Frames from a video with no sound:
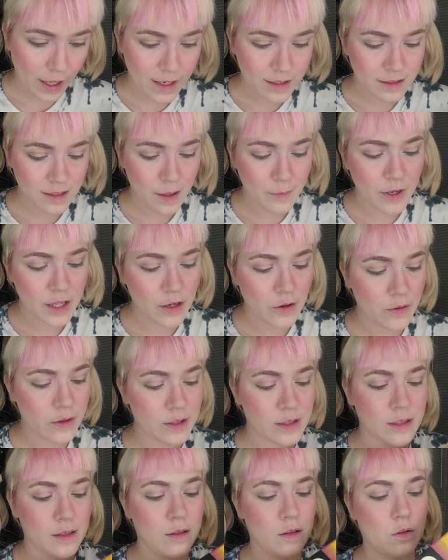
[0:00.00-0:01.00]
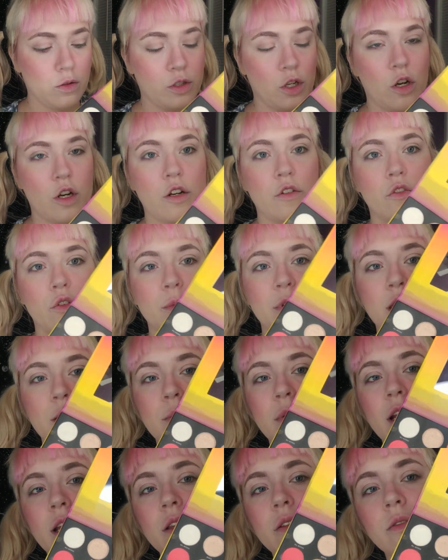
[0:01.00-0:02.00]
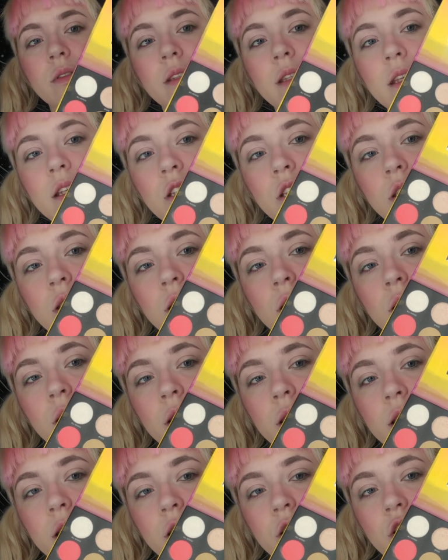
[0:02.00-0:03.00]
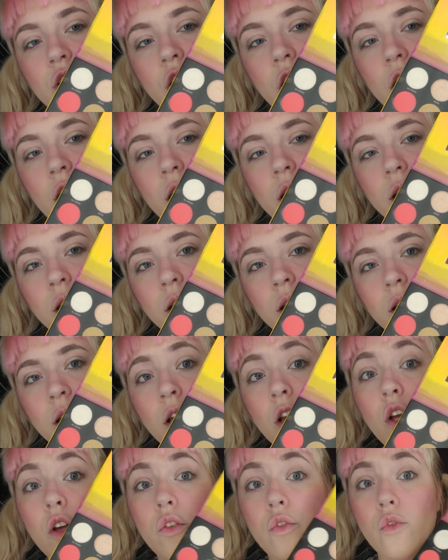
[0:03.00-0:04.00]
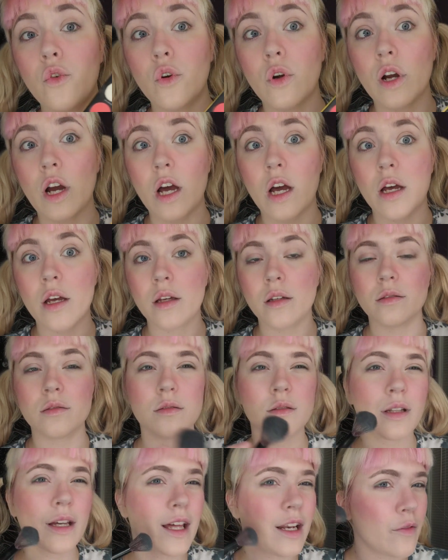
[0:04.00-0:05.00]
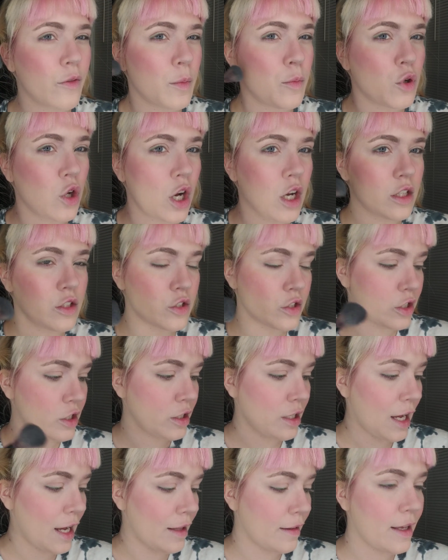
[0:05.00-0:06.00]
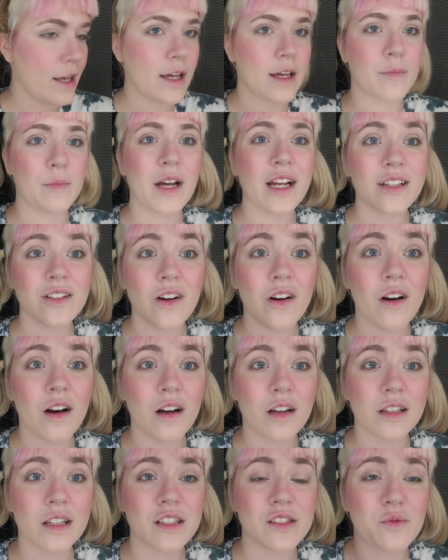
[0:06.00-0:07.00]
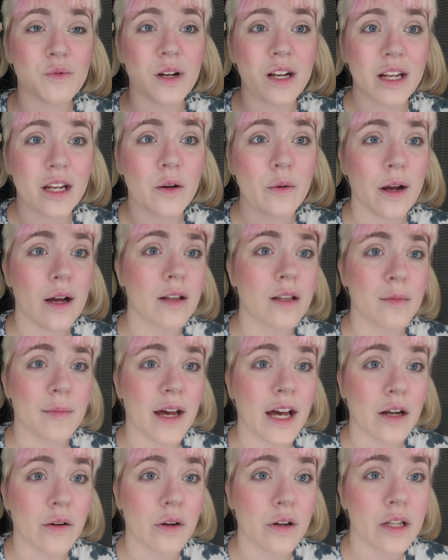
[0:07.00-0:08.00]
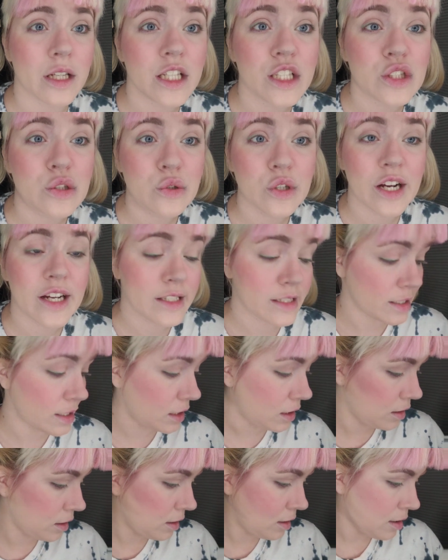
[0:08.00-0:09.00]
last time, I know this is a little dark for me, but I used this shade for a kind of a bronzer highlight. My dog is running around in the background. He's crazy.